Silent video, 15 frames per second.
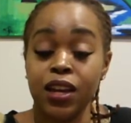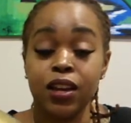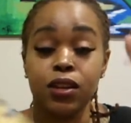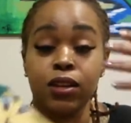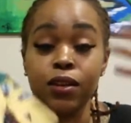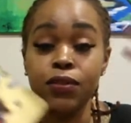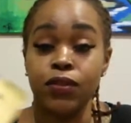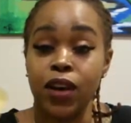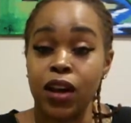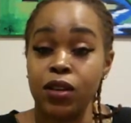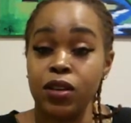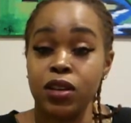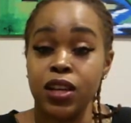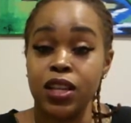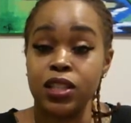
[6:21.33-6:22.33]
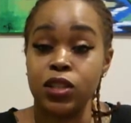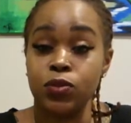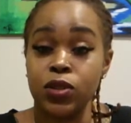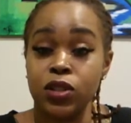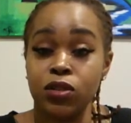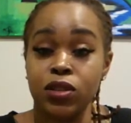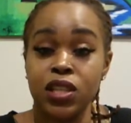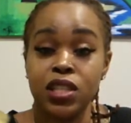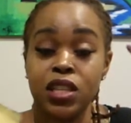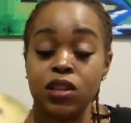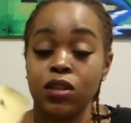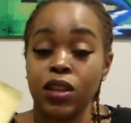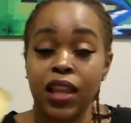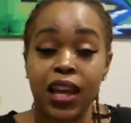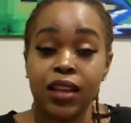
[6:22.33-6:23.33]
You're following your intuition on this, and
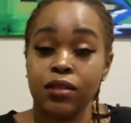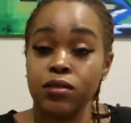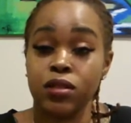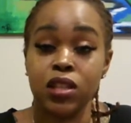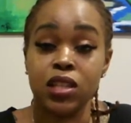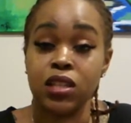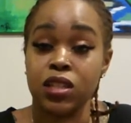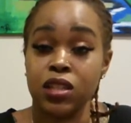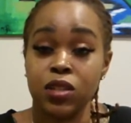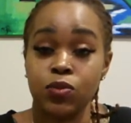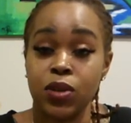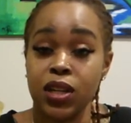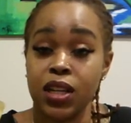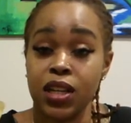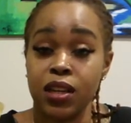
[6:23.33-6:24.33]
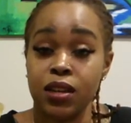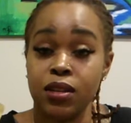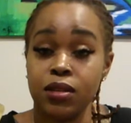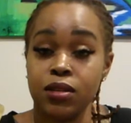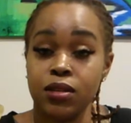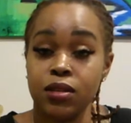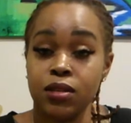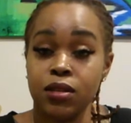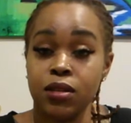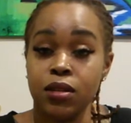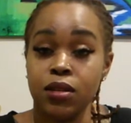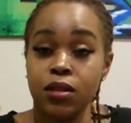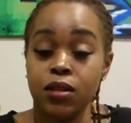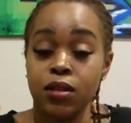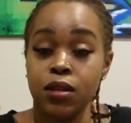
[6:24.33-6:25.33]
you're like, this is just what it is,
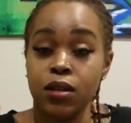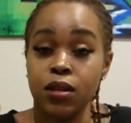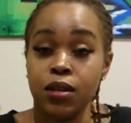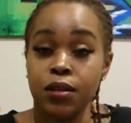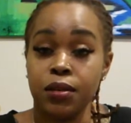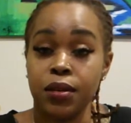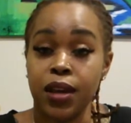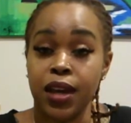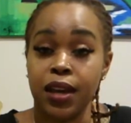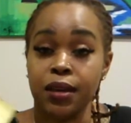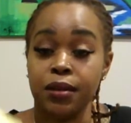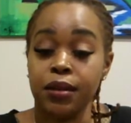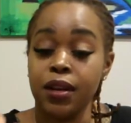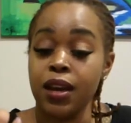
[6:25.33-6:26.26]
okay?